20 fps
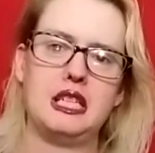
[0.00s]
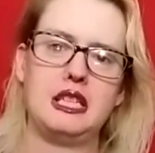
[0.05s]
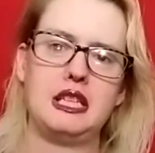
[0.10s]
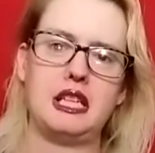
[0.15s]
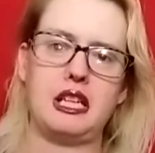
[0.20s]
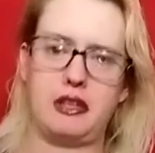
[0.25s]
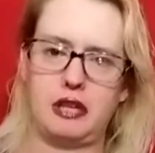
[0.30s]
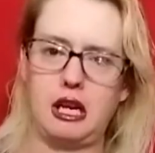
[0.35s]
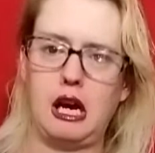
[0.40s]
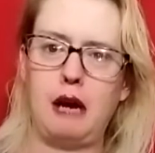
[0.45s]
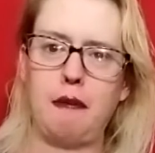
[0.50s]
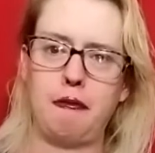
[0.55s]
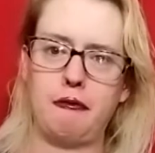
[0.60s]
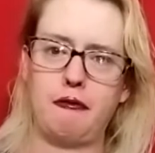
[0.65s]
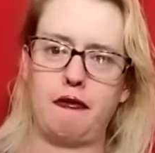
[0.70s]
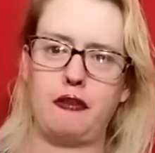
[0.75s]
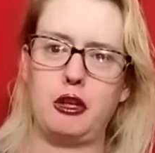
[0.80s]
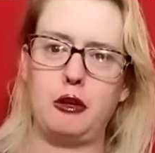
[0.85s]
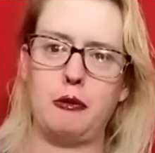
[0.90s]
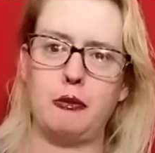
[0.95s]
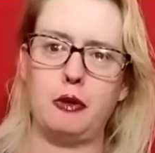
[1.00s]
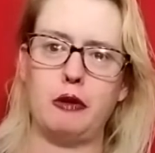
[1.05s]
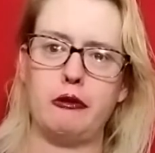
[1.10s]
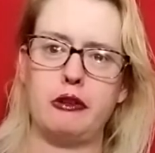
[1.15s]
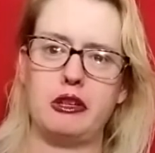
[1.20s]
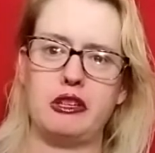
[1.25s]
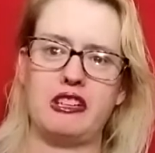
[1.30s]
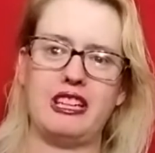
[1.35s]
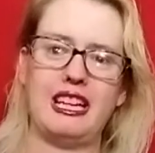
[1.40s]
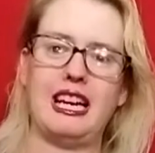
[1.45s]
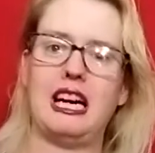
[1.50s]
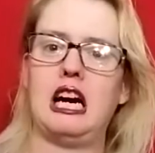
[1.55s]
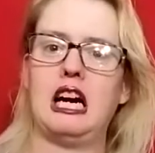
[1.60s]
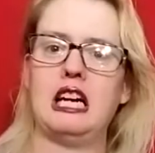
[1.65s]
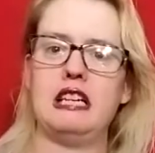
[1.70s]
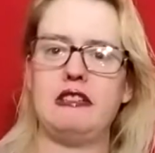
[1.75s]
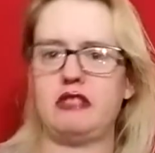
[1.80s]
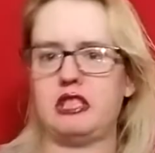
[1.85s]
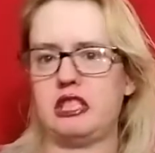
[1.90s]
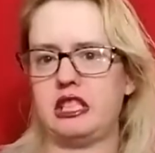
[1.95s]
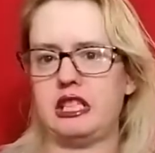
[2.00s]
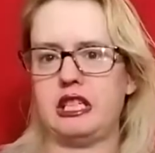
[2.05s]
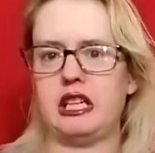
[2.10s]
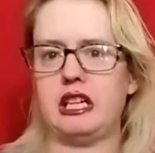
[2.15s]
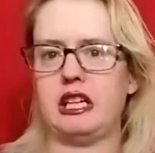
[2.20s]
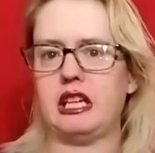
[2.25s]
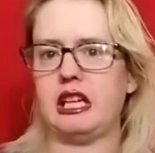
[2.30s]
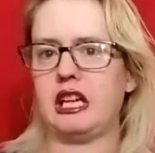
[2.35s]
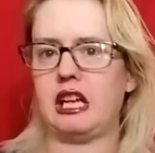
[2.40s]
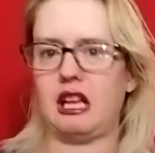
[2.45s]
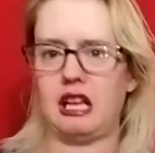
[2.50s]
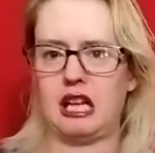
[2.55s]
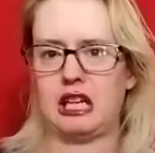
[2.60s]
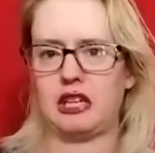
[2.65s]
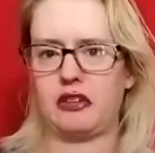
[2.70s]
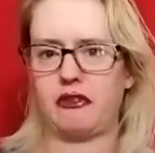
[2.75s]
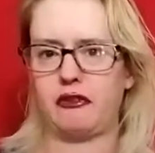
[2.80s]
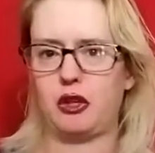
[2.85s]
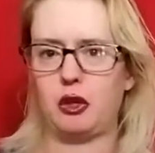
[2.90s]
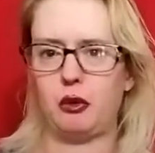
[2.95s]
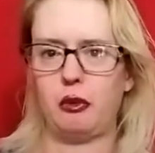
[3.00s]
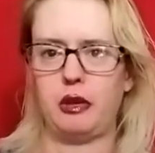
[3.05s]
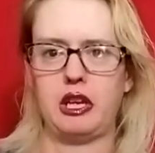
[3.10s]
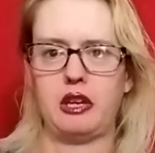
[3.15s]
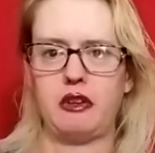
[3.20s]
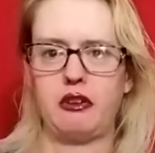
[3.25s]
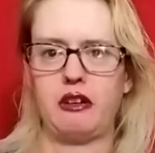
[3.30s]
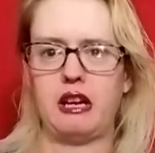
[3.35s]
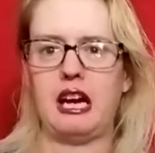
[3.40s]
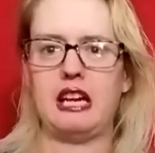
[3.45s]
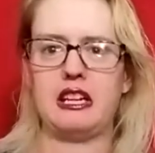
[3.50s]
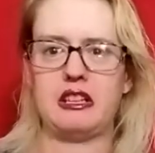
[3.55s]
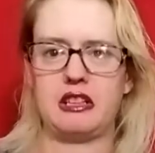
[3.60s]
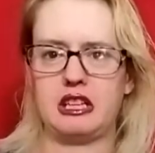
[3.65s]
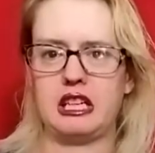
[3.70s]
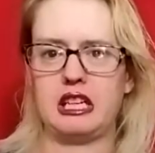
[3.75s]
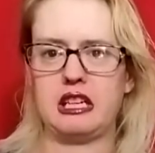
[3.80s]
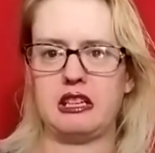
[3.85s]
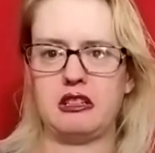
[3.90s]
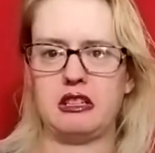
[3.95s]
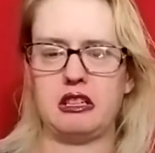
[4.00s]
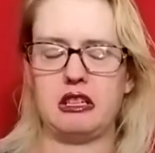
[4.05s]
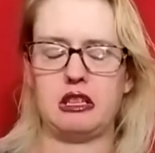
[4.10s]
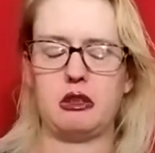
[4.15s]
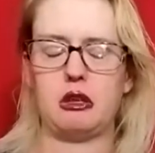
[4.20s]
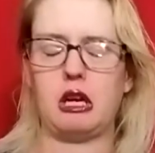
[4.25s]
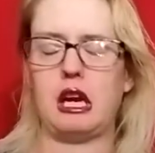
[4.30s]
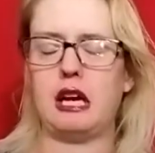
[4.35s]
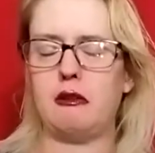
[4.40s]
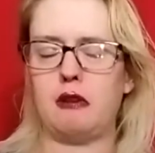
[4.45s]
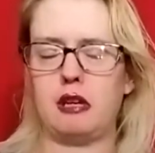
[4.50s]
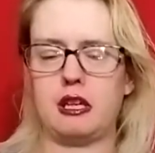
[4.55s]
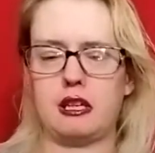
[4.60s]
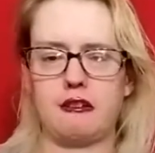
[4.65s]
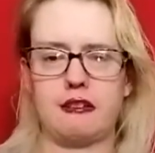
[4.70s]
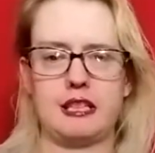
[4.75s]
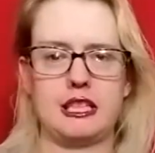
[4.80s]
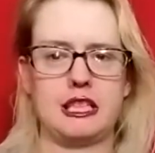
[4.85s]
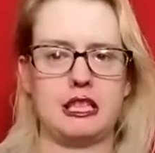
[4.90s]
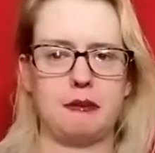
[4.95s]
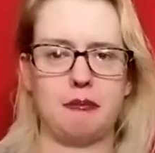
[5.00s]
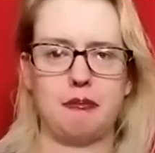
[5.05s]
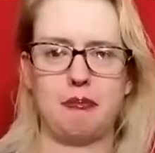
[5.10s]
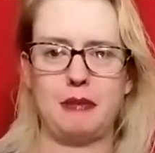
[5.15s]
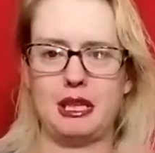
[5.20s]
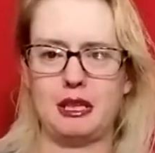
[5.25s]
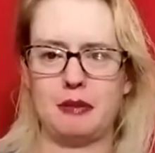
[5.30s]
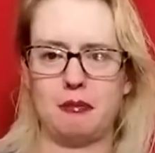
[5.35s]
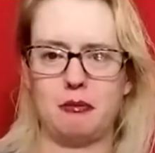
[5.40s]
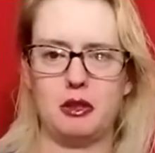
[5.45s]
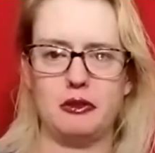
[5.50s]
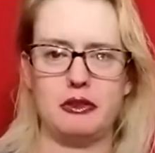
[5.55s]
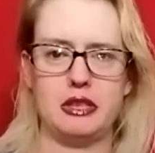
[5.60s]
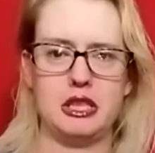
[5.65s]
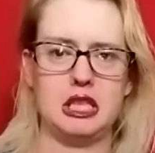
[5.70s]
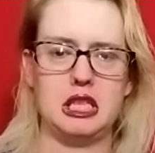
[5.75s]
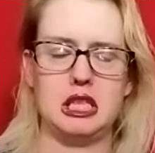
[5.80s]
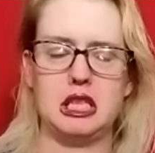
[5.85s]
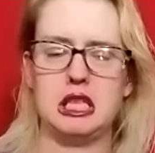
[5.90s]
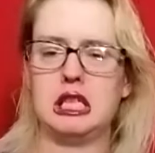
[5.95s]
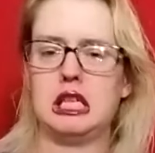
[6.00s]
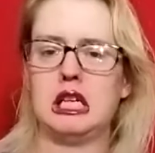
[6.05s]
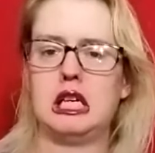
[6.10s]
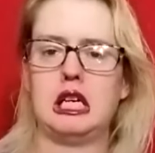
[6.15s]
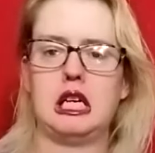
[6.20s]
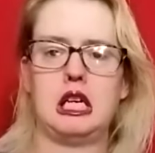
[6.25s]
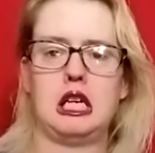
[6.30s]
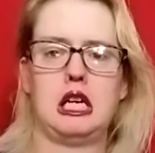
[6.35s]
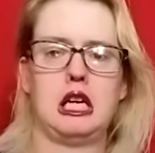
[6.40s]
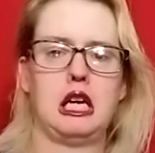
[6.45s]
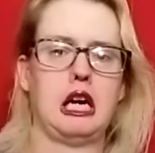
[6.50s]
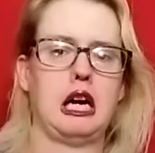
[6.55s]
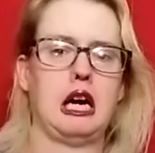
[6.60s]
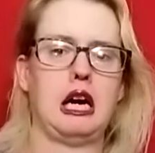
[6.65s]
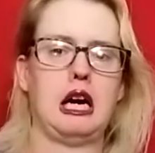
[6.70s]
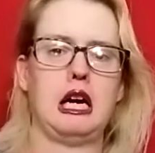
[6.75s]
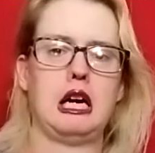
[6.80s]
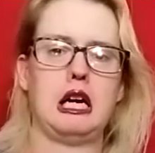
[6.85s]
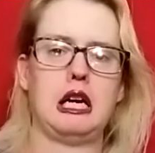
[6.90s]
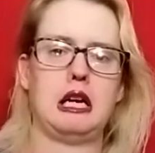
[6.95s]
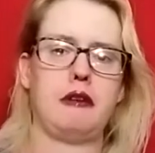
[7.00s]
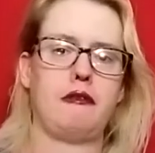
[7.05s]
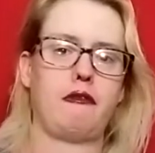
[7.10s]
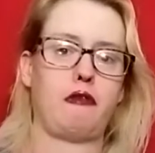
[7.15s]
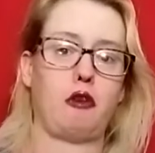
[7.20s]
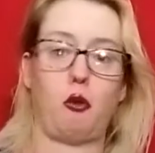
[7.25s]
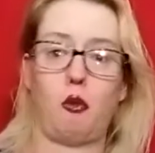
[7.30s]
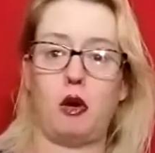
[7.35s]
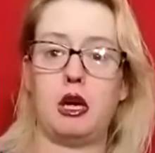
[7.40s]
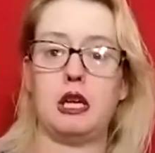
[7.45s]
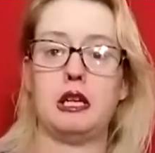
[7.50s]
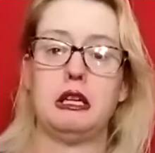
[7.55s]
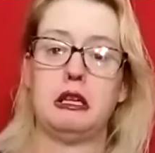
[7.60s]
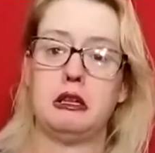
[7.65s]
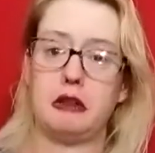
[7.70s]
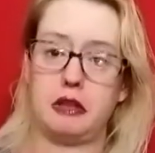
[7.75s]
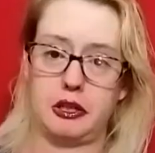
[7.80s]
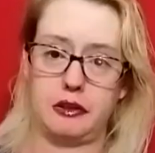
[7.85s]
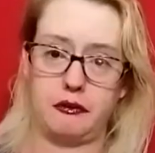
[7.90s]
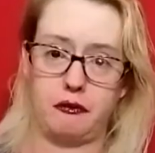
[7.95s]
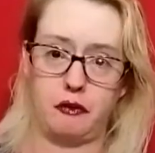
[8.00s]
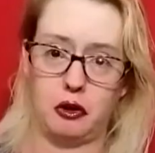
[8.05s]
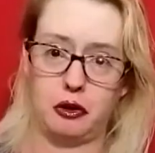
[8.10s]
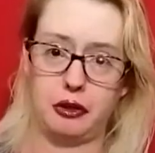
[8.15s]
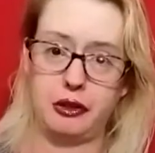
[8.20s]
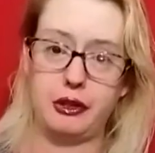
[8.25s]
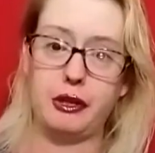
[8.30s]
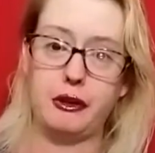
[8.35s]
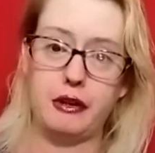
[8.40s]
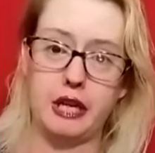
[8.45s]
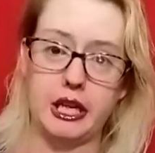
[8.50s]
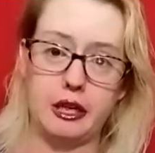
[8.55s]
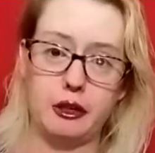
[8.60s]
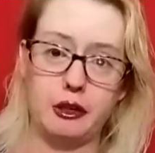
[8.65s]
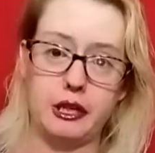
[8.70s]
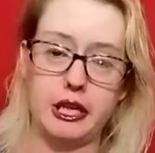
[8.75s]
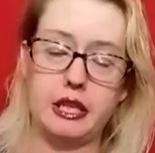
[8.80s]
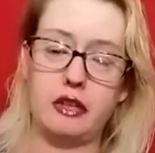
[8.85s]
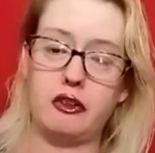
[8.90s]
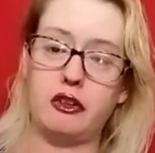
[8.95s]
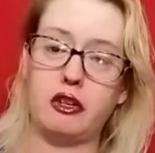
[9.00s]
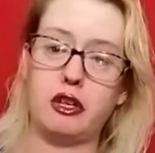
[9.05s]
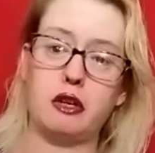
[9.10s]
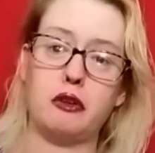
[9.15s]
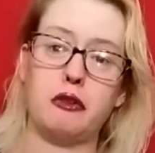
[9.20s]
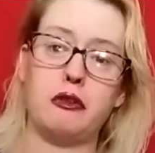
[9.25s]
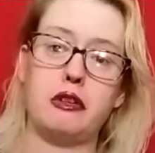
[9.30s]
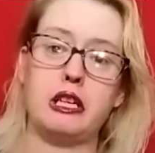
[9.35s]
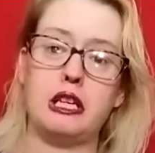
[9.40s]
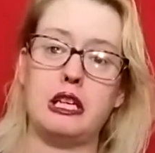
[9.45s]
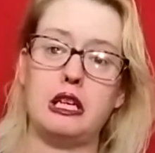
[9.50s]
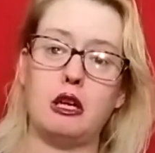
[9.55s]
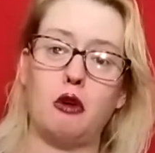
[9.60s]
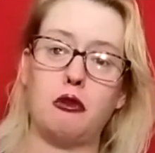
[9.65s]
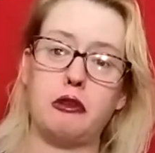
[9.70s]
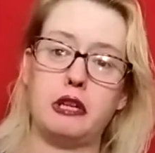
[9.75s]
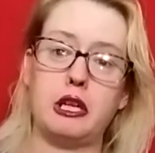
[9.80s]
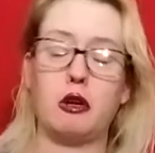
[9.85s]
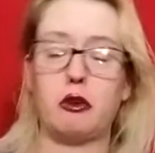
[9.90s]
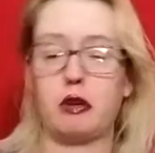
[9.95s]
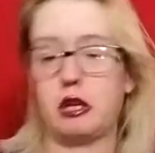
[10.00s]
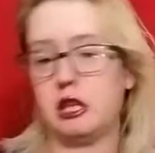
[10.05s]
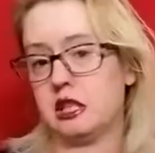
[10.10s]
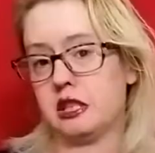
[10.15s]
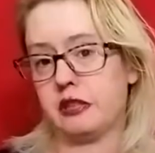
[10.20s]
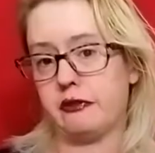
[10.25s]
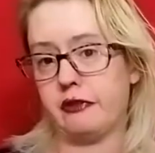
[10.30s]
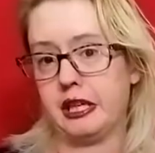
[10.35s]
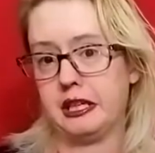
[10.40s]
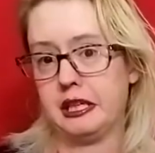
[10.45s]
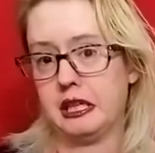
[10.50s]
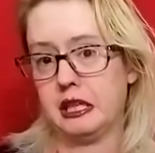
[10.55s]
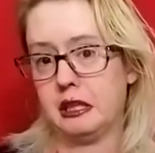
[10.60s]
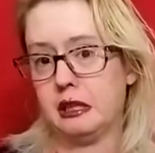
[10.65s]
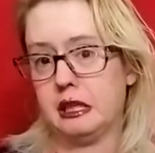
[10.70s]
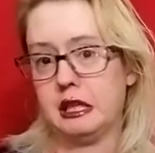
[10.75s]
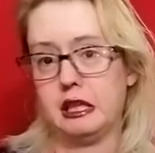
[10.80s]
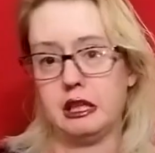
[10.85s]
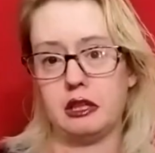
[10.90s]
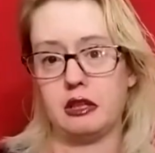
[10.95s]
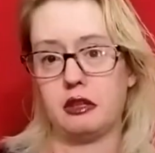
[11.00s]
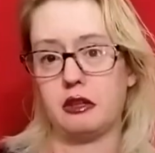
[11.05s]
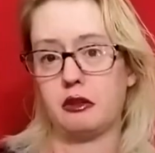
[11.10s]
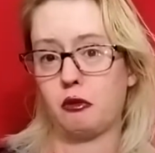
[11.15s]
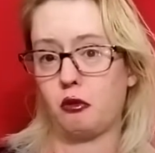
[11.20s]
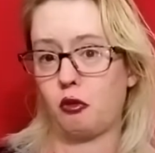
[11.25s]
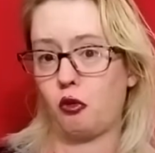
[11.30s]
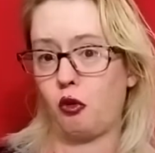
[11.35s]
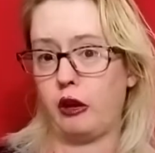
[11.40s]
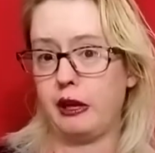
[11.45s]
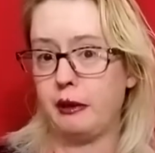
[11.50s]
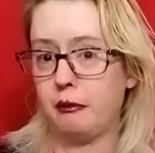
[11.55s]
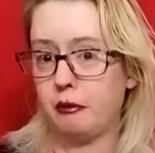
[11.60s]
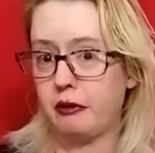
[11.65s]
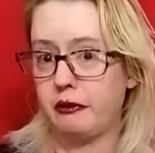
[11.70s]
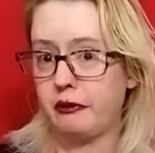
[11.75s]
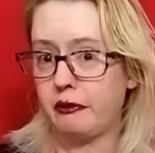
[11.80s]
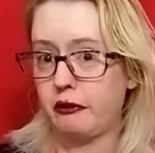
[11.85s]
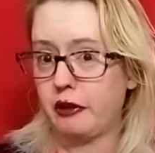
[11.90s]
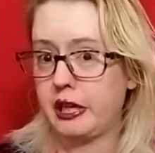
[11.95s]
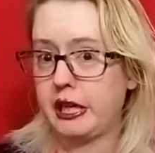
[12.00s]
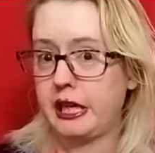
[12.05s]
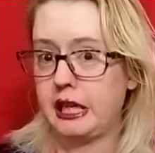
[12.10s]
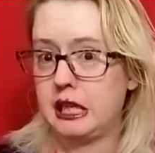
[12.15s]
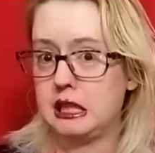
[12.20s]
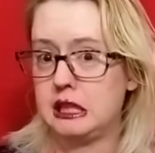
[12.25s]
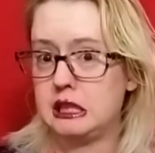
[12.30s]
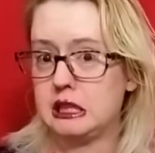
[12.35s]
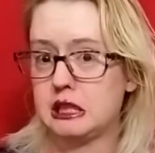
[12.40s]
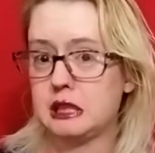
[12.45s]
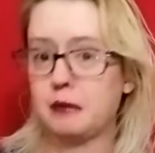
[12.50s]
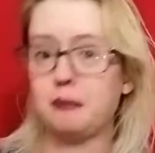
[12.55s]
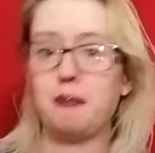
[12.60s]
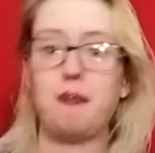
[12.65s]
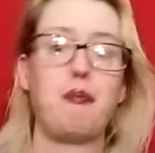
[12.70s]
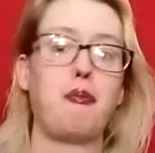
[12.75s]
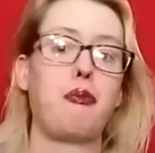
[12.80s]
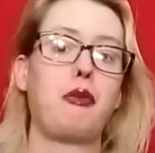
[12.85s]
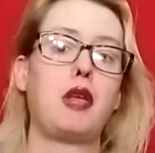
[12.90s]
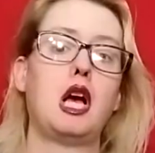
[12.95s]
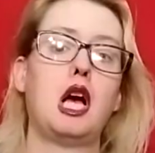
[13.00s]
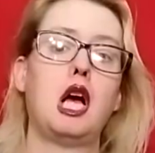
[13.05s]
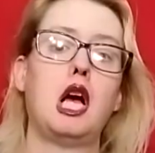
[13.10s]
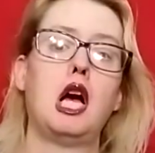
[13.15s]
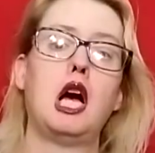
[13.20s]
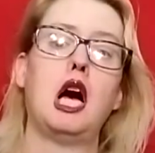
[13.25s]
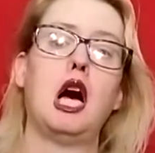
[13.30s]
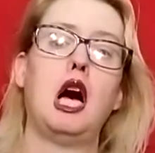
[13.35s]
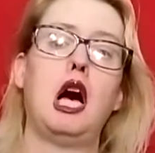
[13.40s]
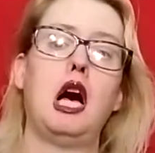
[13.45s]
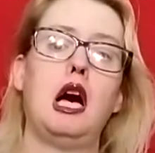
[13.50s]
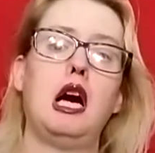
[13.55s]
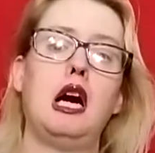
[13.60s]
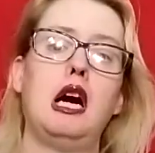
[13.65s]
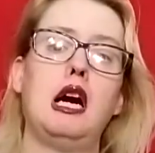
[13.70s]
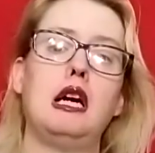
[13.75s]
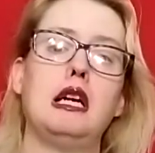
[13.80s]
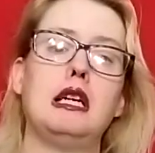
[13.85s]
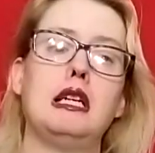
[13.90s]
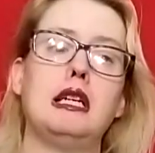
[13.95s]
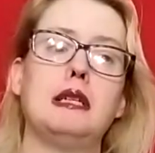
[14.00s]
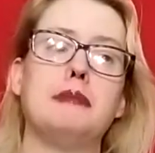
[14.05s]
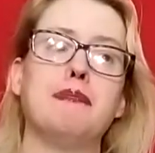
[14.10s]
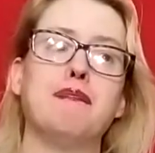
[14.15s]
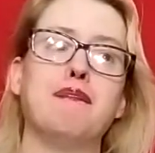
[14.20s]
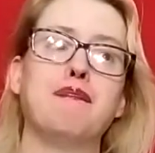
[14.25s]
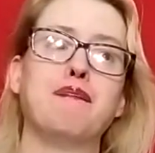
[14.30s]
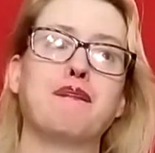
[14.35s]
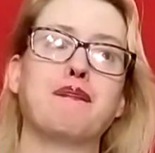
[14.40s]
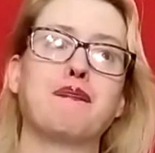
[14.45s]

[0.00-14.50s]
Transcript: the top few movies that I've seen in the last few weeks. I think this, ironically, the best movie. Uh, for one, first you take your kids to go see Hotel Transylvania is great movie for kids. Um,